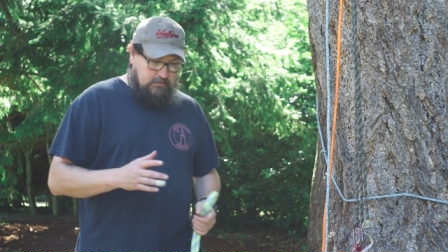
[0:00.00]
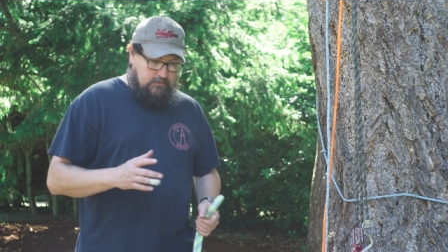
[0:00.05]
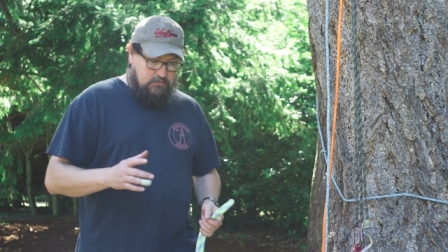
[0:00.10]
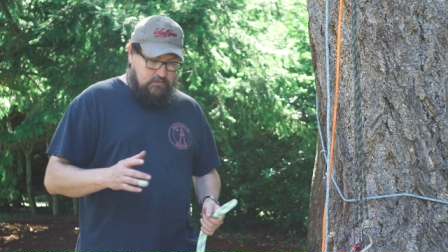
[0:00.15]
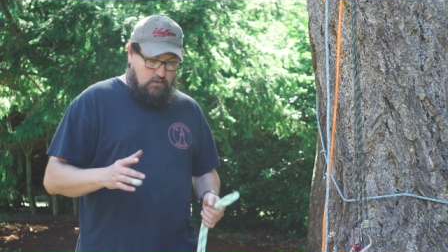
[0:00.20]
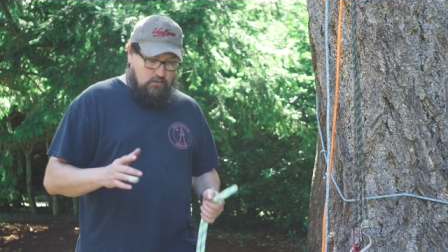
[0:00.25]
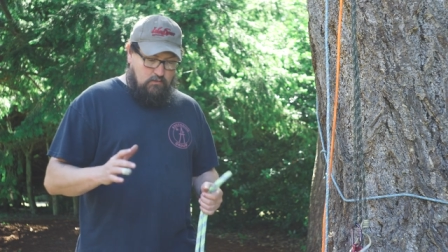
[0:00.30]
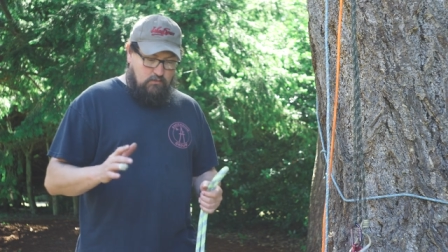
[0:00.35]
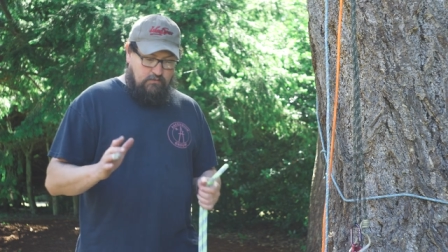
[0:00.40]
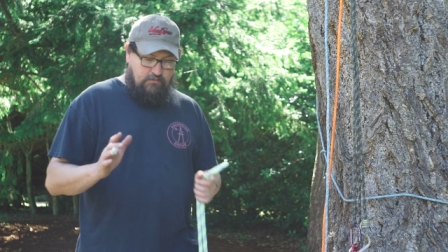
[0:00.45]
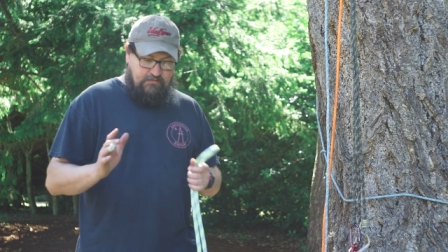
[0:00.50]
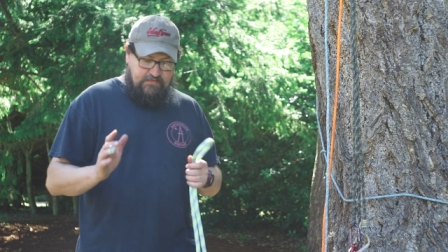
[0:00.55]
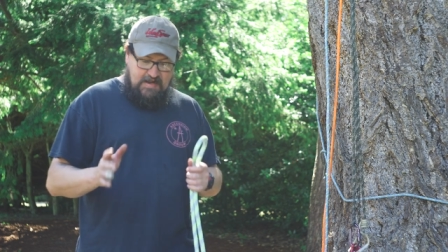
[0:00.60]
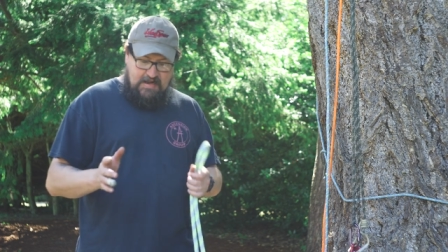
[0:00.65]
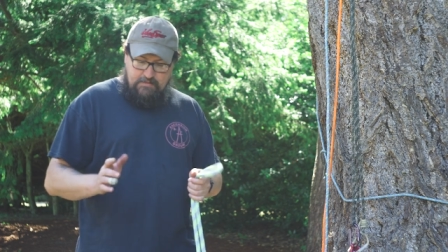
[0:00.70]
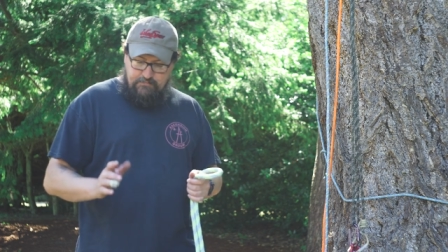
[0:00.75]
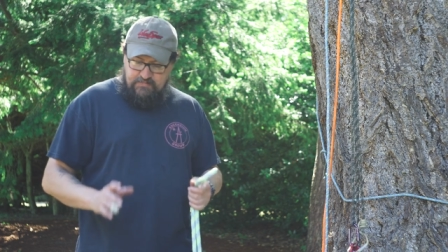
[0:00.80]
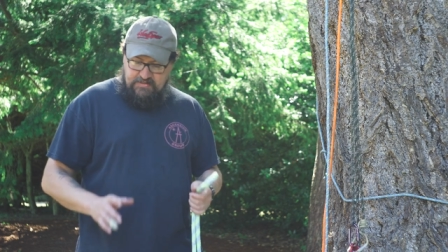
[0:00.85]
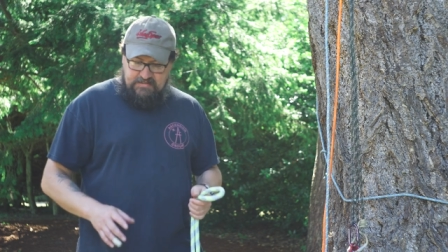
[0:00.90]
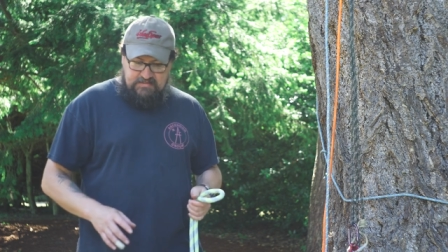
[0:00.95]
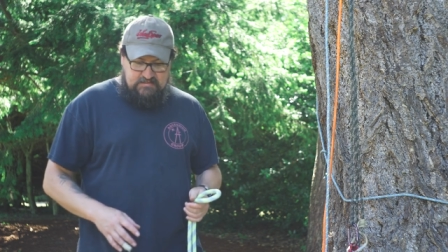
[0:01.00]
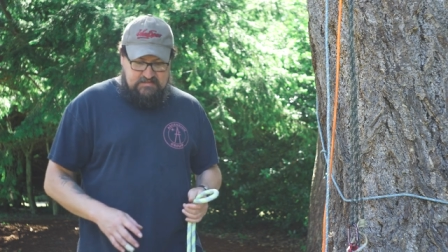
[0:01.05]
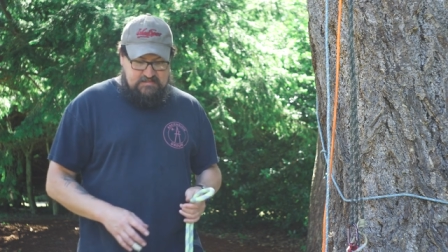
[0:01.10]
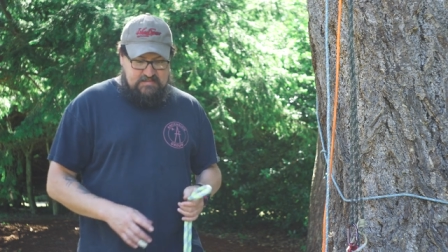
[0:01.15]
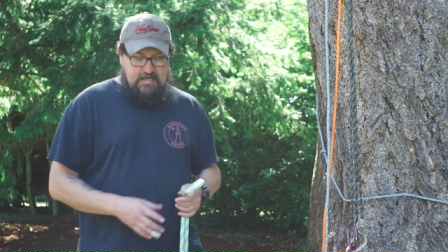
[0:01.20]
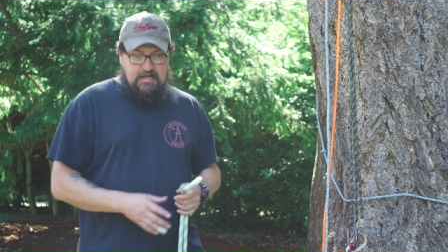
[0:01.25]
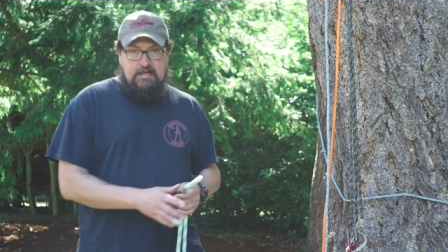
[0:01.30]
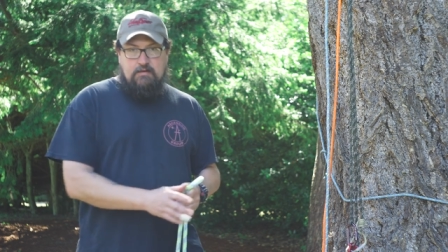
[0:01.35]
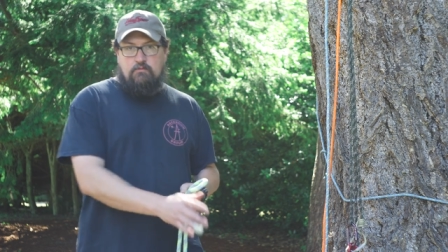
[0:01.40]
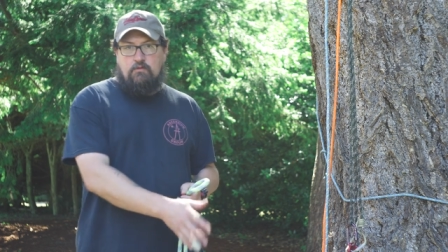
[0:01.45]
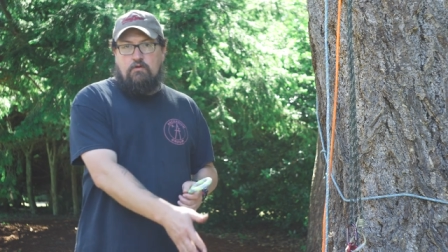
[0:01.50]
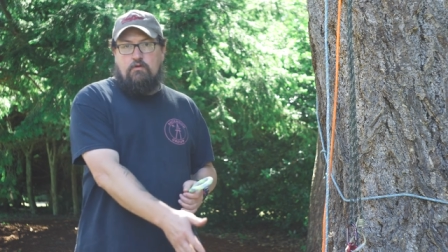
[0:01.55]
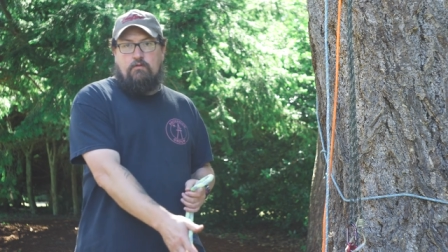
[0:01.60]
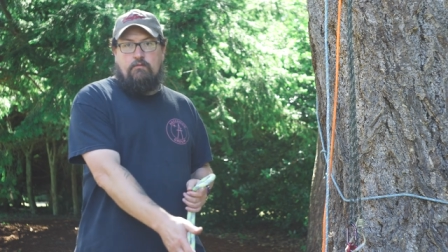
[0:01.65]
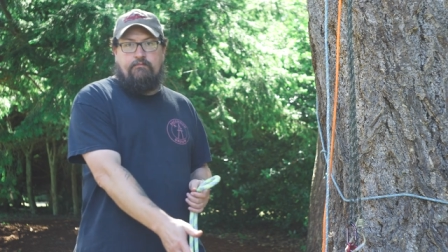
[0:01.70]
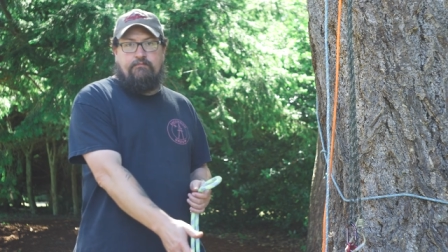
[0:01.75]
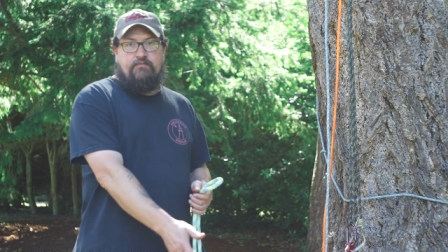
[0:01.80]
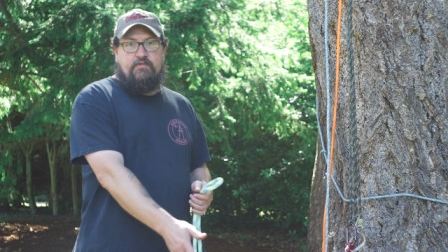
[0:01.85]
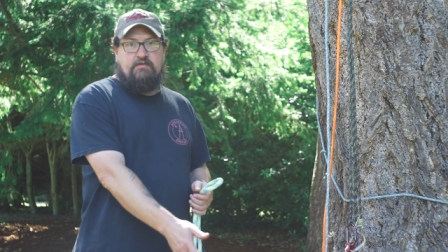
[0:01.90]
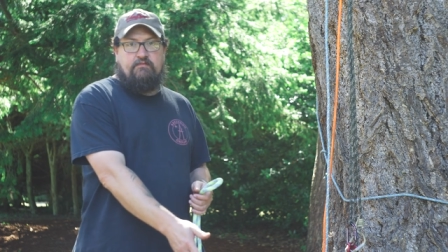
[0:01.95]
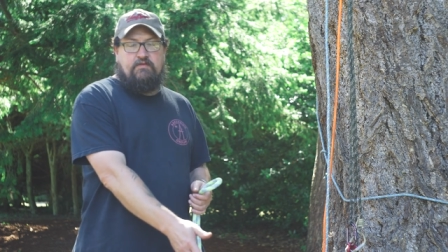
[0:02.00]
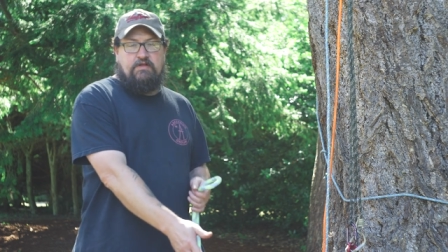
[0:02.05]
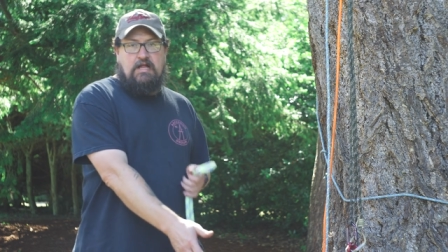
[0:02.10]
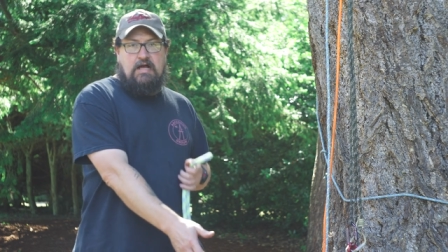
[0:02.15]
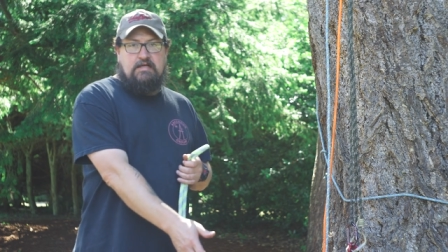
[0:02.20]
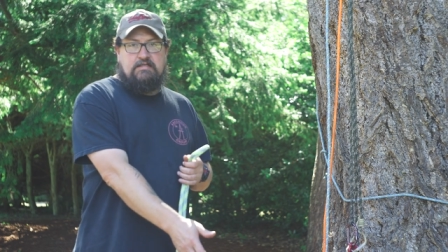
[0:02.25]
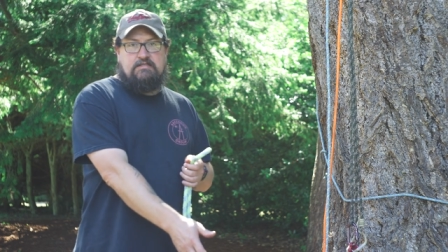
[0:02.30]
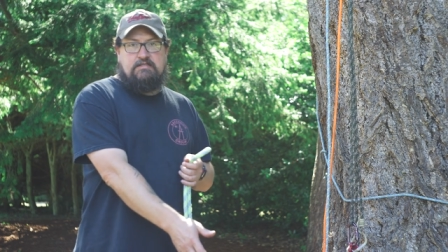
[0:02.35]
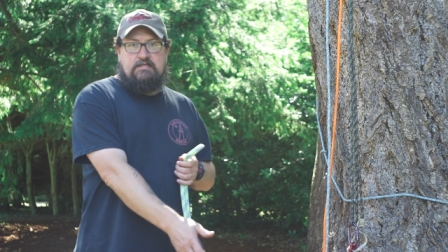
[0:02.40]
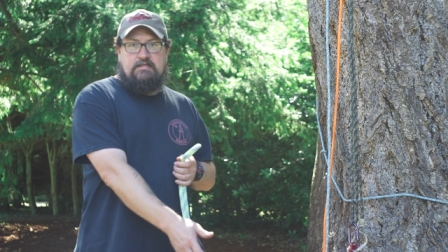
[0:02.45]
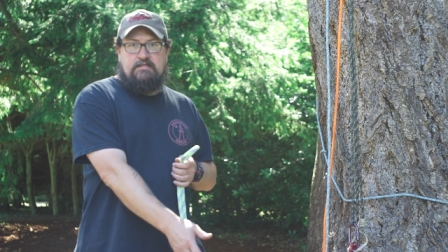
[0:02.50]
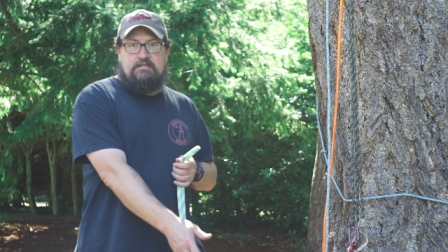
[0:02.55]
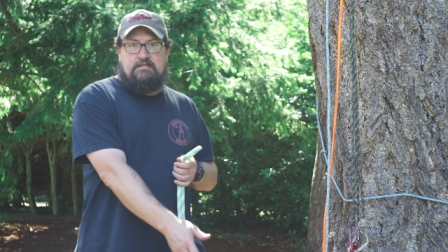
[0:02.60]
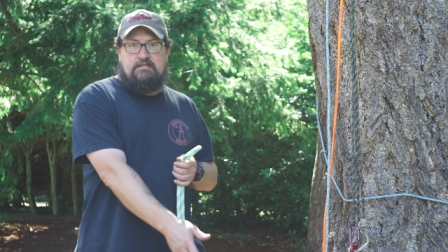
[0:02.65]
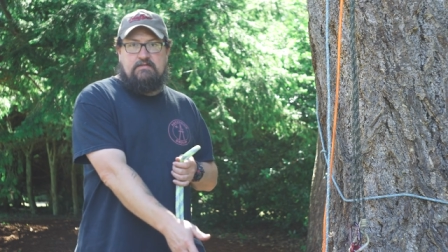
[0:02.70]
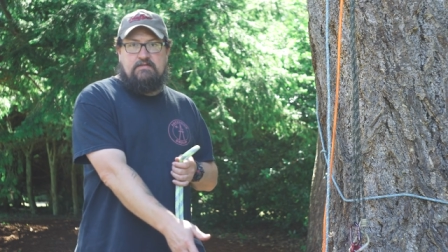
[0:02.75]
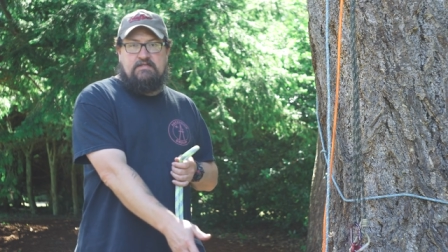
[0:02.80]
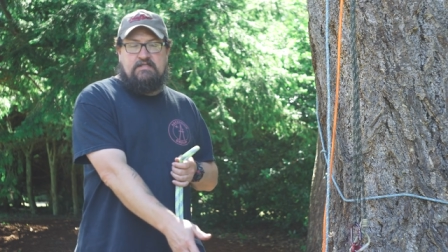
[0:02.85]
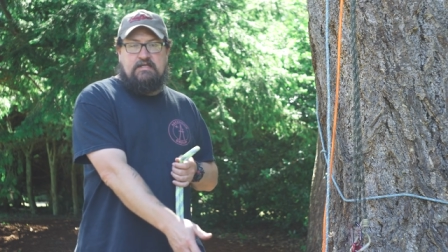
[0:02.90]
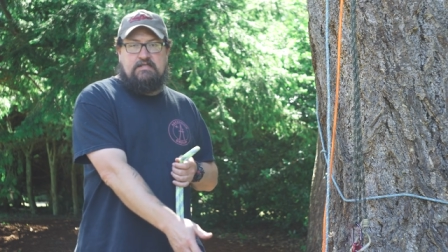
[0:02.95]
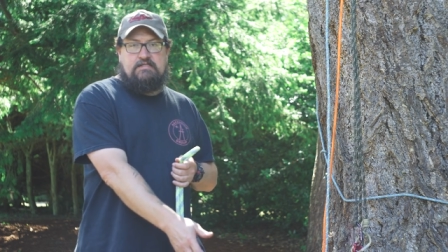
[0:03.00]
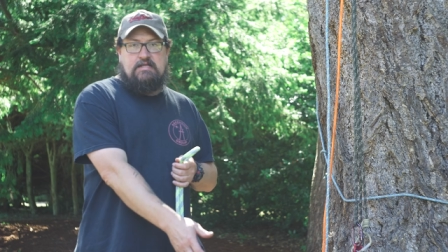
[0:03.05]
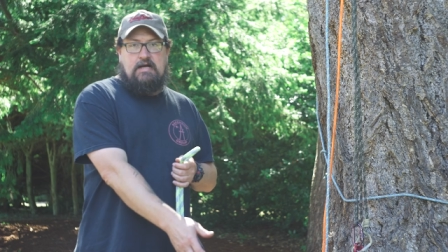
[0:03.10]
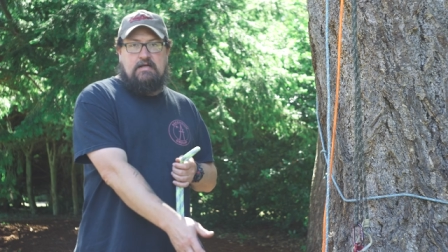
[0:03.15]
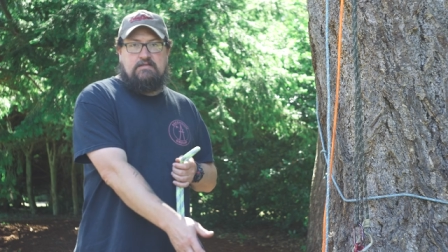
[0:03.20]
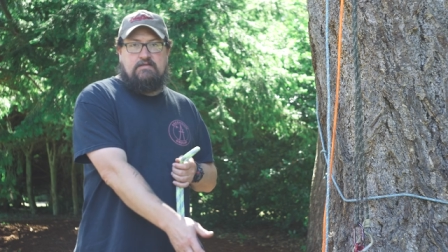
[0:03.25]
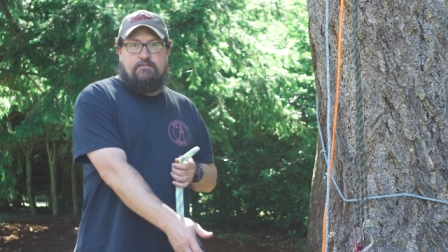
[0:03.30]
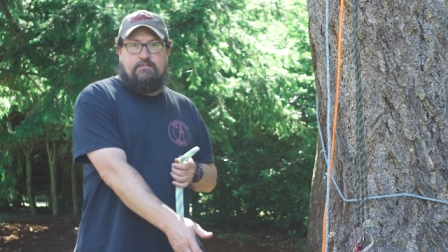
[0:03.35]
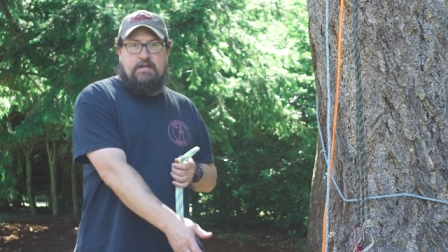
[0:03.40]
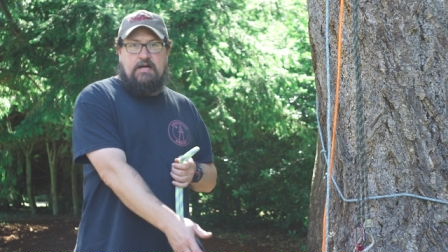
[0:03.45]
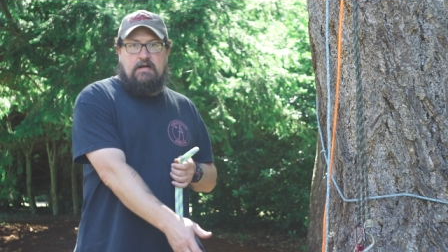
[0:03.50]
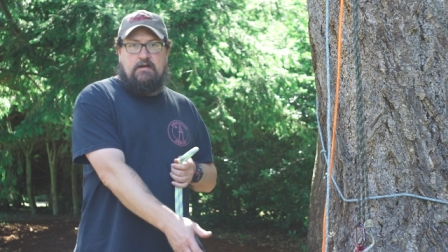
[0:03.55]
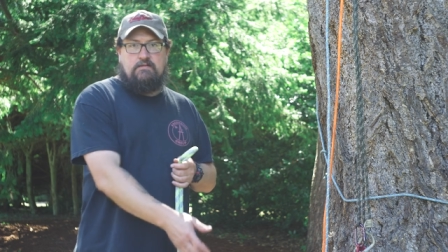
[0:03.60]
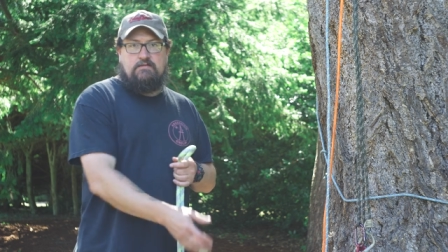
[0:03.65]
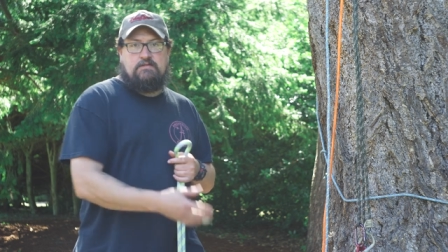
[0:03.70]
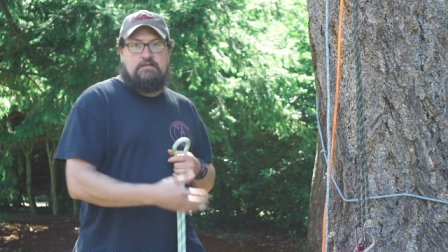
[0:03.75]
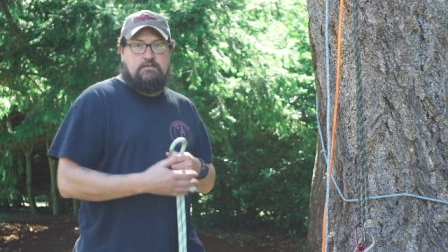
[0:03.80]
So that being said, well, velocity's 6,000 pounds.